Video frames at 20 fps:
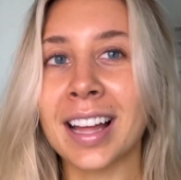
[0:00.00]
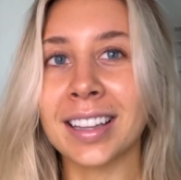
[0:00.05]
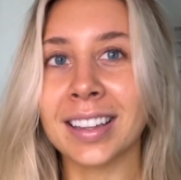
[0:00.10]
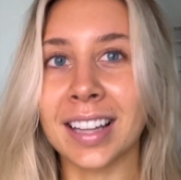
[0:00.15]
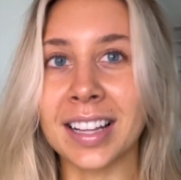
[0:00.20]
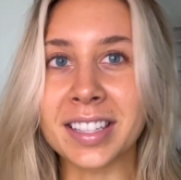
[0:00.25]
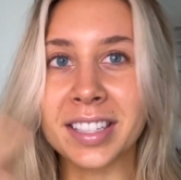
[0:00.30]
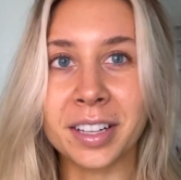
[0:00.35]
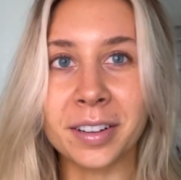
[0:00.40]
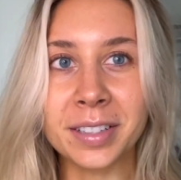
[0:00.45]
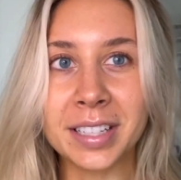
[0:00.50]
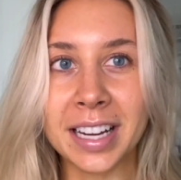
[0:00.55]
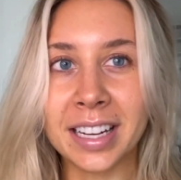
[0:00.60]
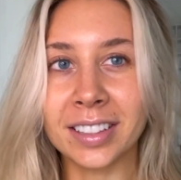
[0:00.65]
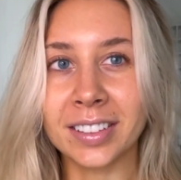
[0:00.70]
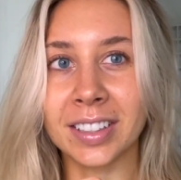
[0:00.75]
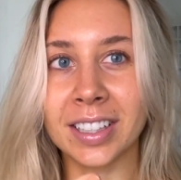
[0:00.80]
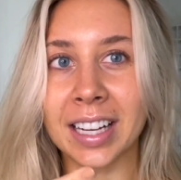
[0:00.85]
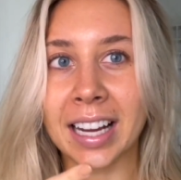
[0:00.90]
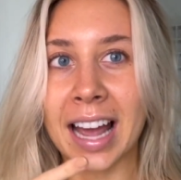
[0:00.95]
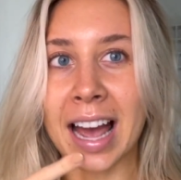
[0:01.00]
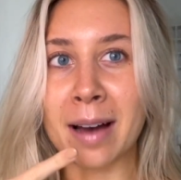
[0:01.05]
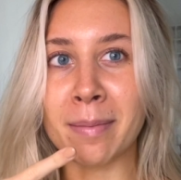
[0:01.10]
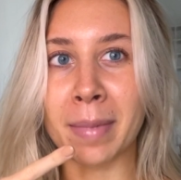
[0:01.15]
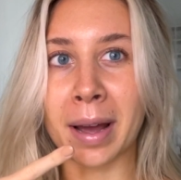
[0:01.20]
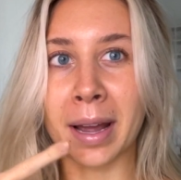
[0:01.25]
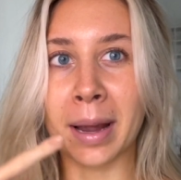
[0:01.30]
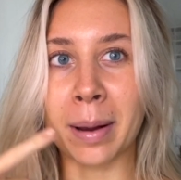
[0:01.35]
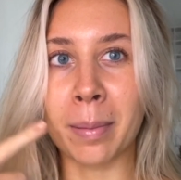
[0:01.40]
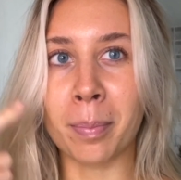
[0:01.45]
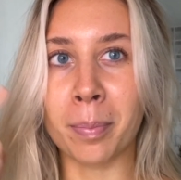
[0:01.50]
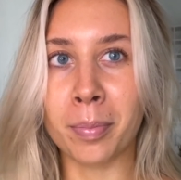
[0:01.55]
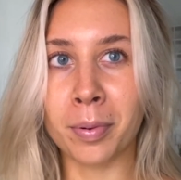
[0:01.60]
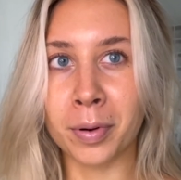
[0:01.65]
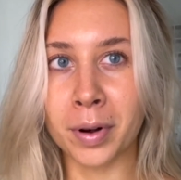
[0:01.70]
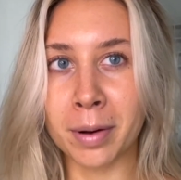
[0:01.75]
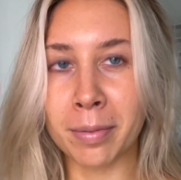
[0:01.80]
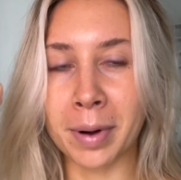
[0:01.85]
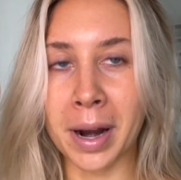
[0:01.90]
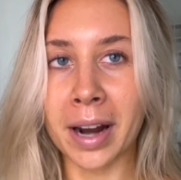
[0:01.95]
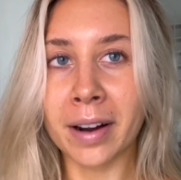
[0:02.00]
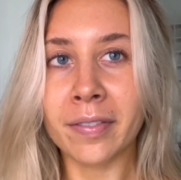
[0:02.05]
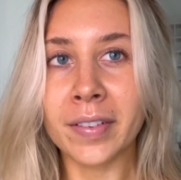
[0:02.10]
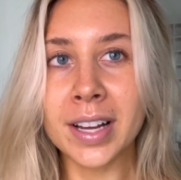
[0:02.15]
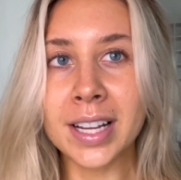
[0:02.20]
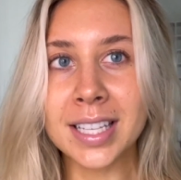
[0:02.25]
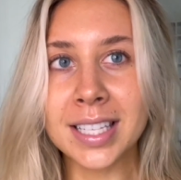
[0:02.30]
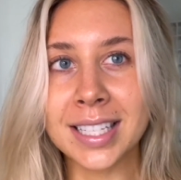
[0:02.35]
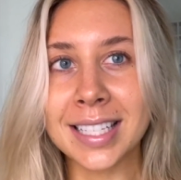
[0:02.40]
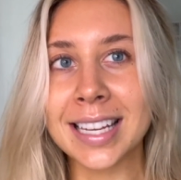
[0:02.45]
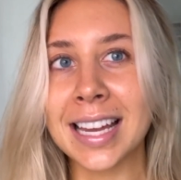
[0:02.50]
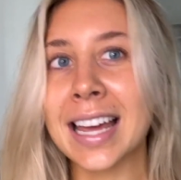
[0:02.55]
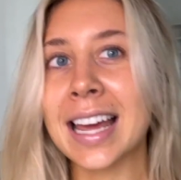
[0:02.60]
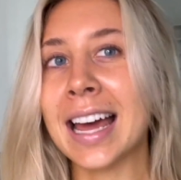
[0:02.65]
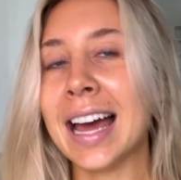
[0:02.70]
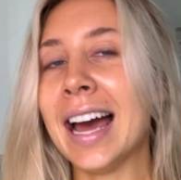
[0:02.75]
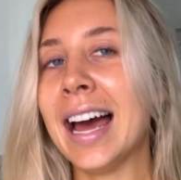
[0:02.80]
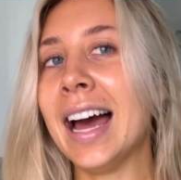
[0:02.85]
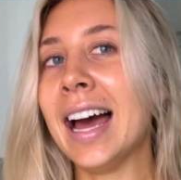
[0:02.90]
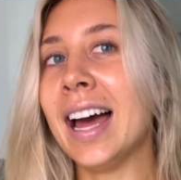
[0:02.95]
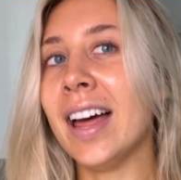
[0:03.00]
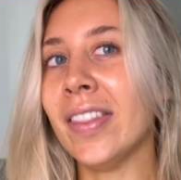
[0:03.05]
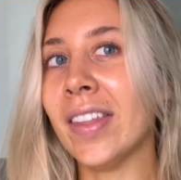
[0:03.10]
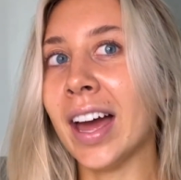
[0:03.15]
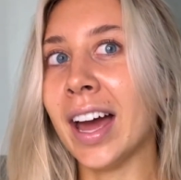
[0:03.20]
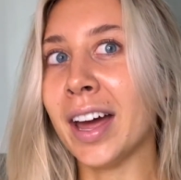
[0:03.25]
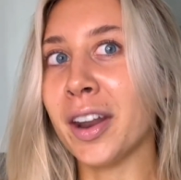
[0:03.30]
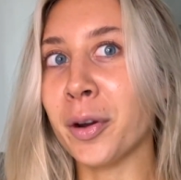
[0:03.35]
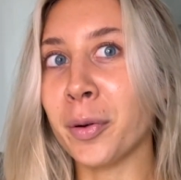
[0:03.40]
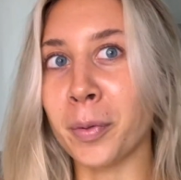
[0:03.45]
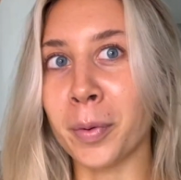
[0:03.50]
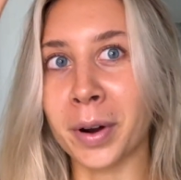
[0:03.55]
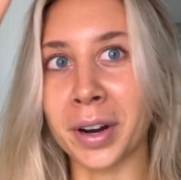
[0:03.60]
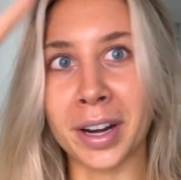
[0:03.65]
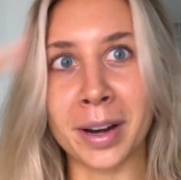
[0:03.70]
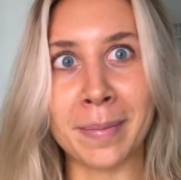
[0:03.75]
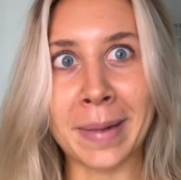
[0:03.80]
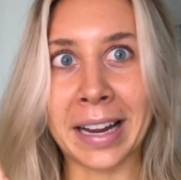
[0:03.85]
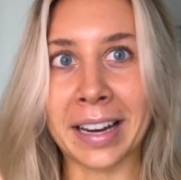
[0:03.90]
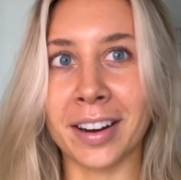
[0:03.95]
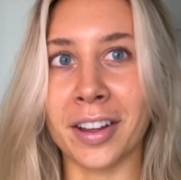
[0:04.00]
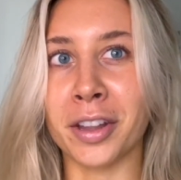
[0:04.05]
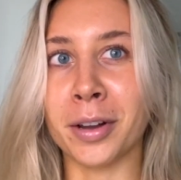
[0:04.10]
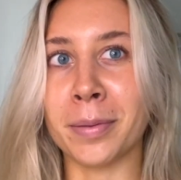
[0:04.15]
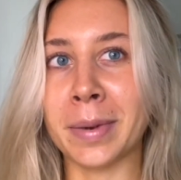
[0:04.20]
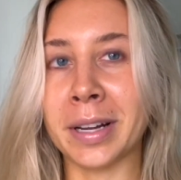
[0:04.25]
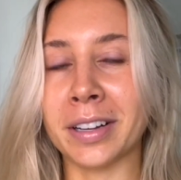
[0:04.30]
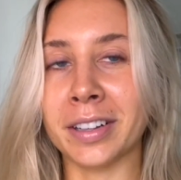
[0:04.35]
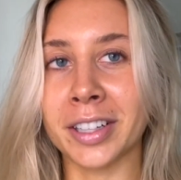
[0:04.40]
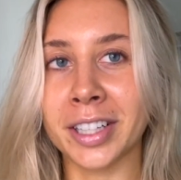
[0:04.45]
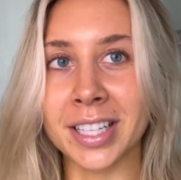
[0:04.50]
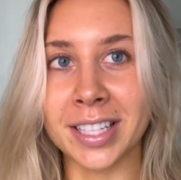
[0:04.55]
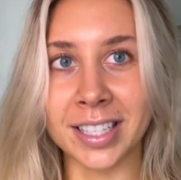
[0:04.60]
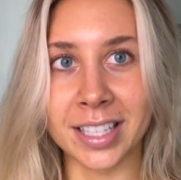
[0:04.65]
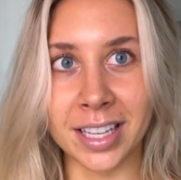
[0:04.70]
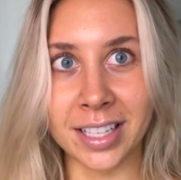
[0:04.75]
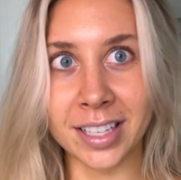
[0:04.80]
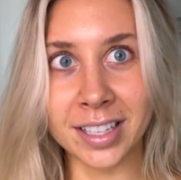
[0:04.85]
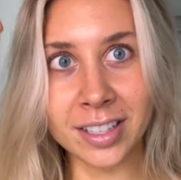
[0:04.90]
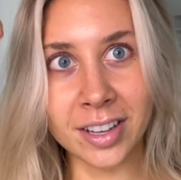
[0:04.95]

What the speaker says: Let's go take a look at my pre-breakfast, and then we're gonna make another meal because Sis is